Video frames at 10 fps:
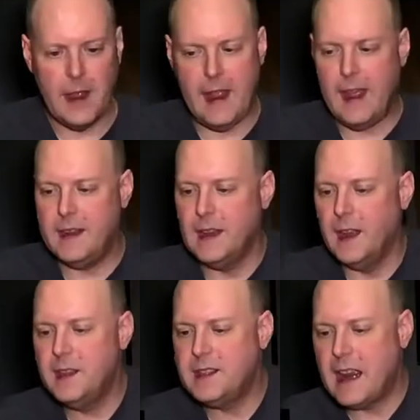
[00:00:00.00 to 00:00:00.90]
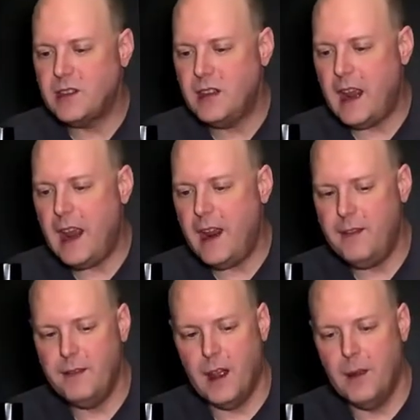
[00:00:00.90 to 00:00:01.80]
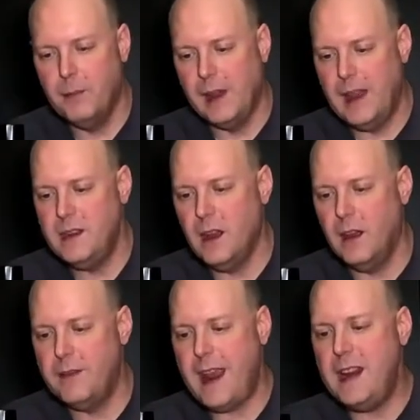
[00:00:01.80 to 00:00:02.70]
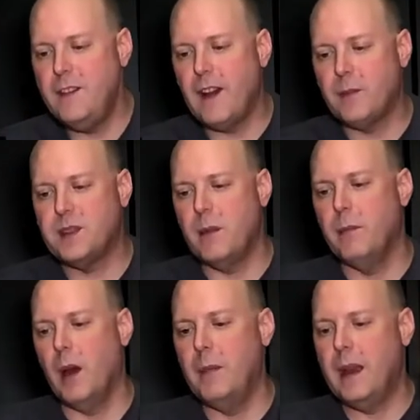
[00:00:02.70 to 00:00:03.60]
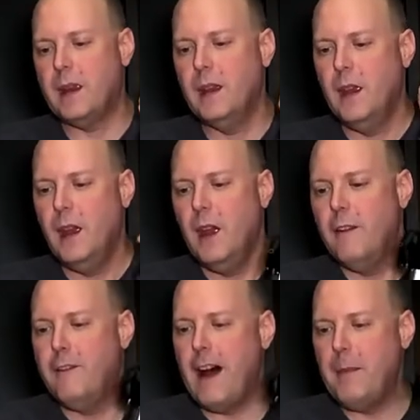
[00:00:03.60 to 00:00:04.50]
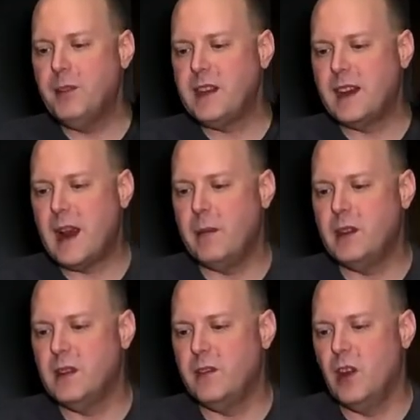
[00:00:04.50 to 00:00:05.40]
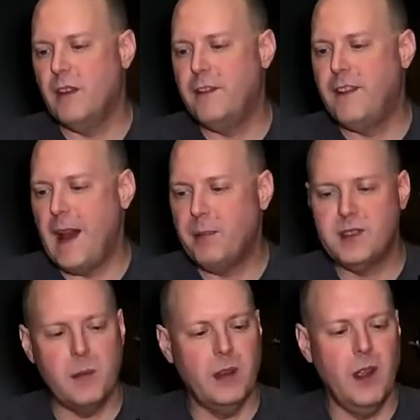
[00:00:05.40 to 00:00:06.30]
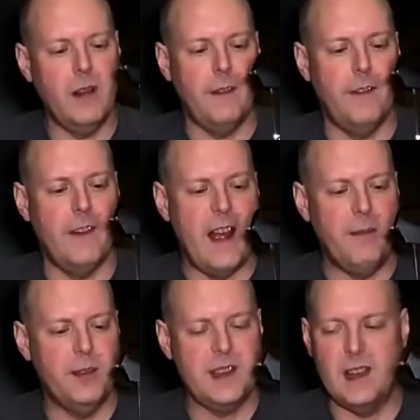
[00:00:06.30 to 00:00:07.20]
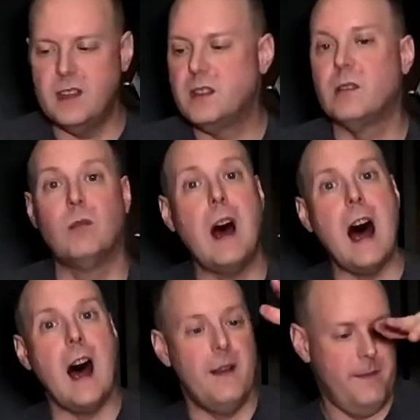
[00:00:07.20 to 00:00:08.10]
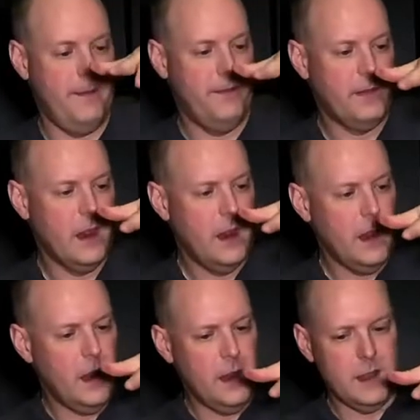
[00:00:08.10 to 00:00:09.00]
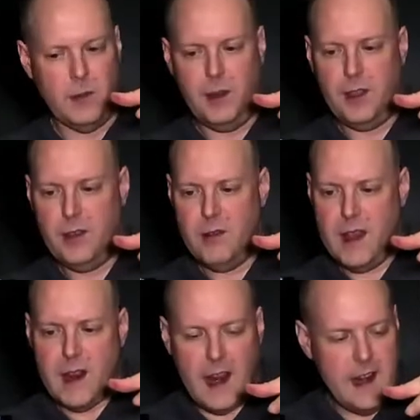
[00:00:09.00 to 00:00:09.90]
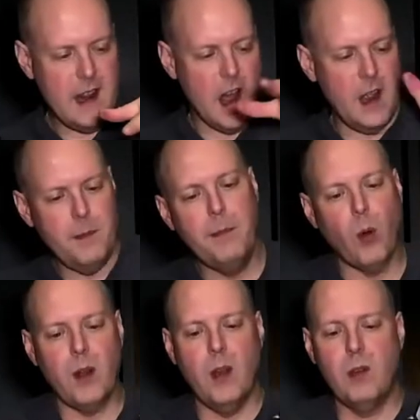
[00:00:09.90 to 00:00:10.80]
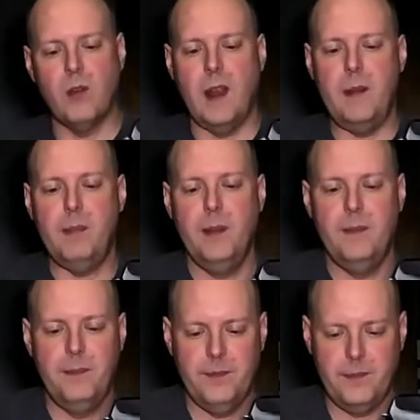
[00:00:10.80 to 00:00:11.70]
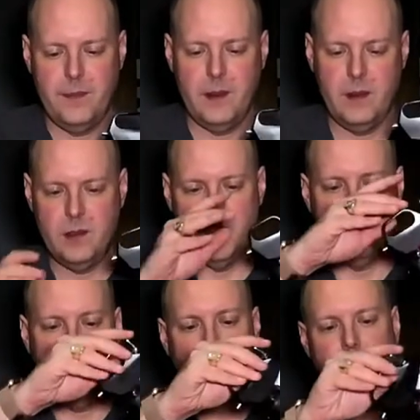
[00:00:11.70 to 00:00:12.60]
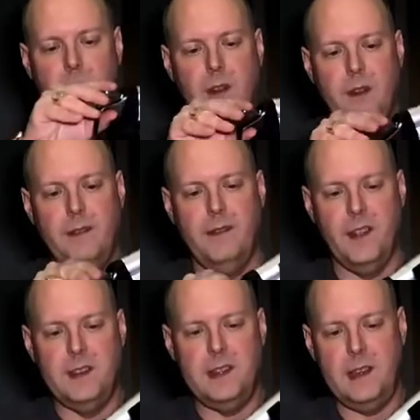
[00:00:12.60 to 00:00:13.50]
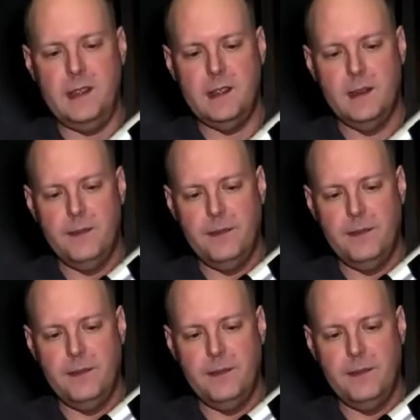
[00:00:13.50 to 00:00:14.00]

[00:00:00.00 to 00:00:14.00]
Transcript: And uh, this is actually a uh, blend of 85% Malbec, 5% Cabernet Sauvignon, 5% Merlot, and 5% Syrah. So we threw in a non-Bordeaux grape just for funsies.